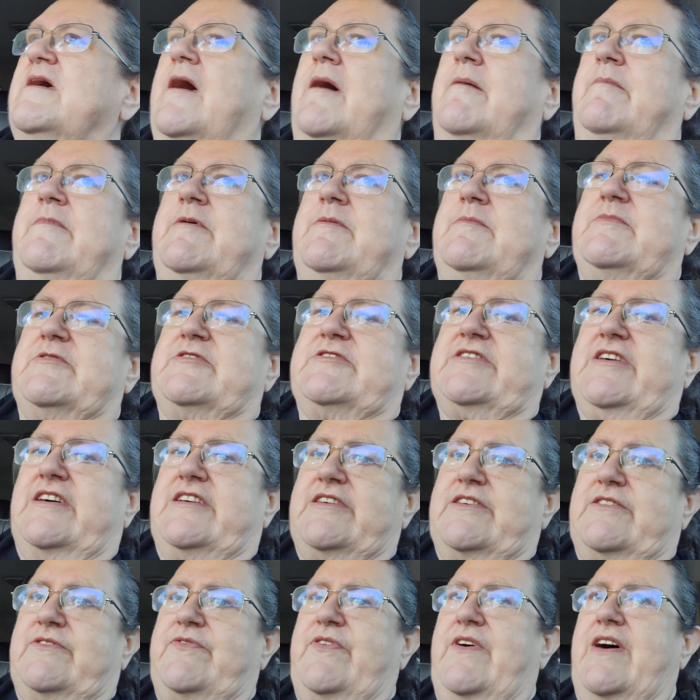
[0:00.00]
I mean,
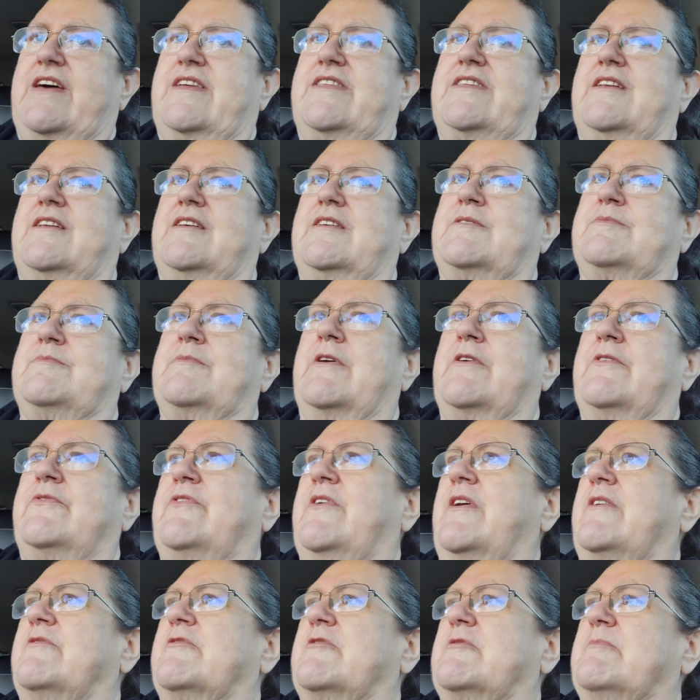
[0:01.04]
besides the fact that it's my
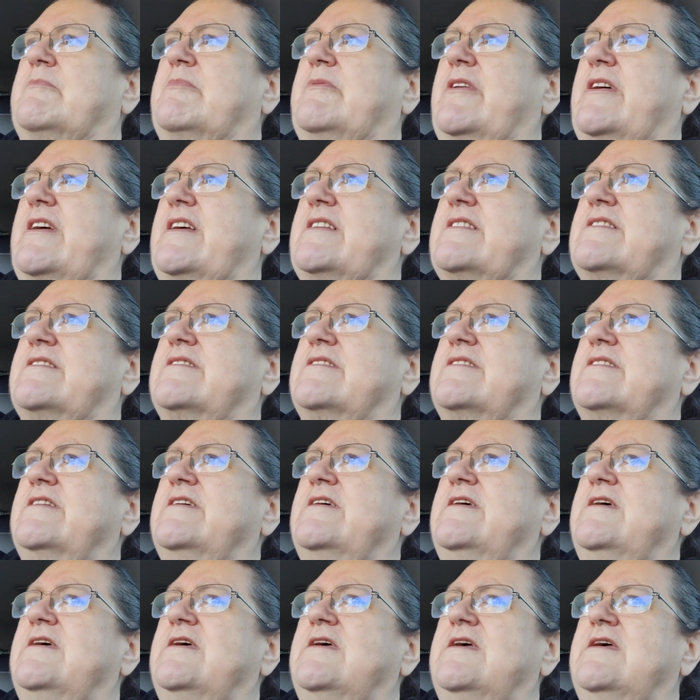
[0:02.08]
favorite place
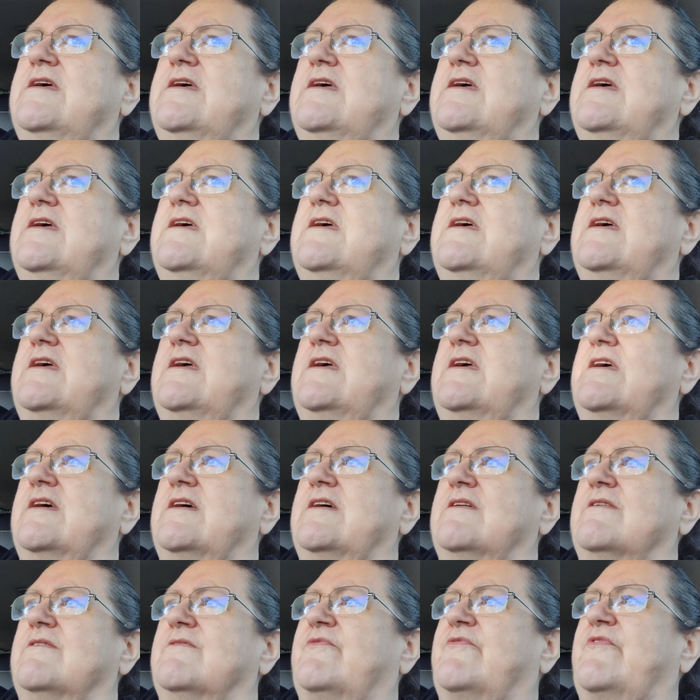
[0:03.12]

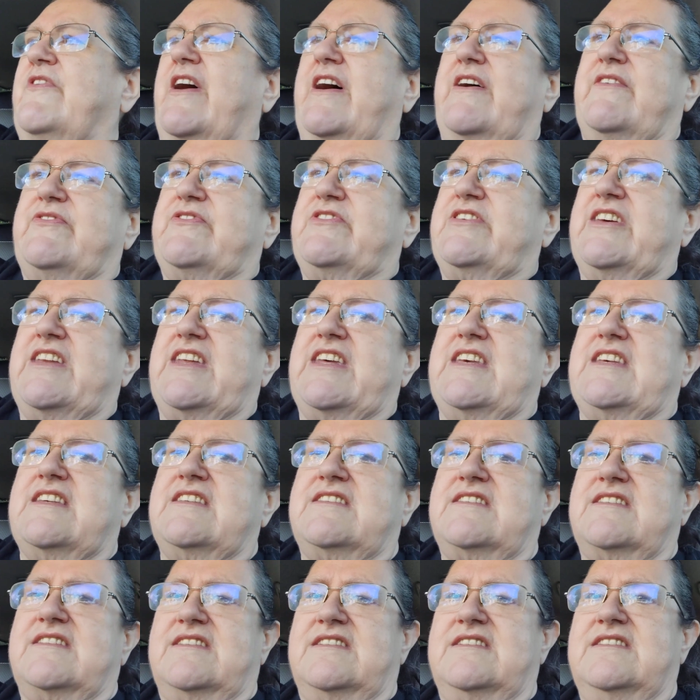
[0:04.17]
in 5
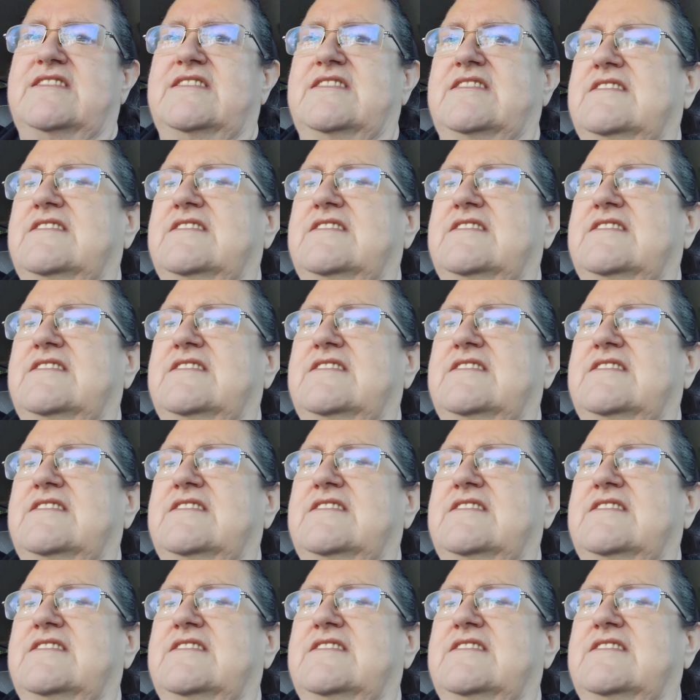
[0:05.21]
cities.